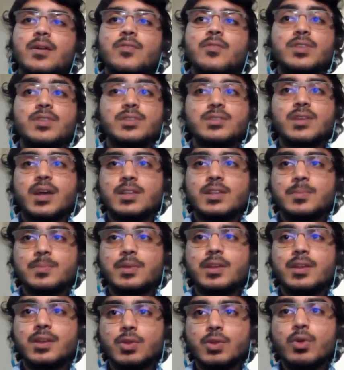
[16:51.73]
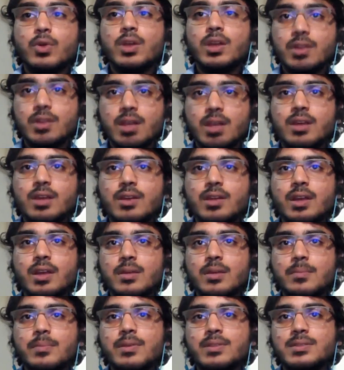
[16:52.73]
which has been doing really great
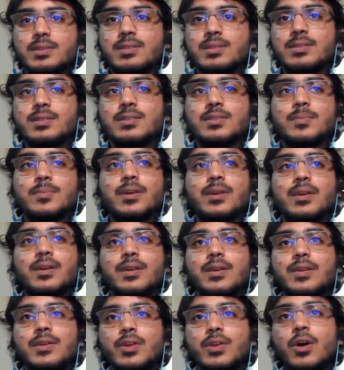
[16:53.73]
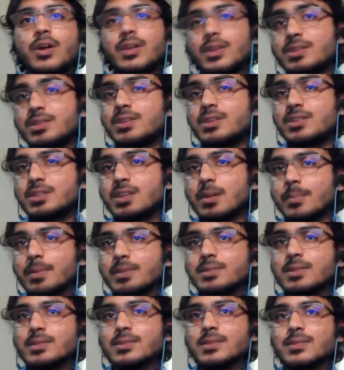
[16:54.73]
in businesses, but not in digital
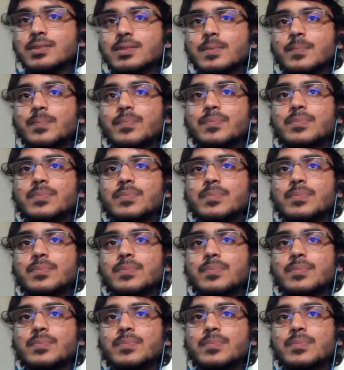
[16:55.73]
businesses.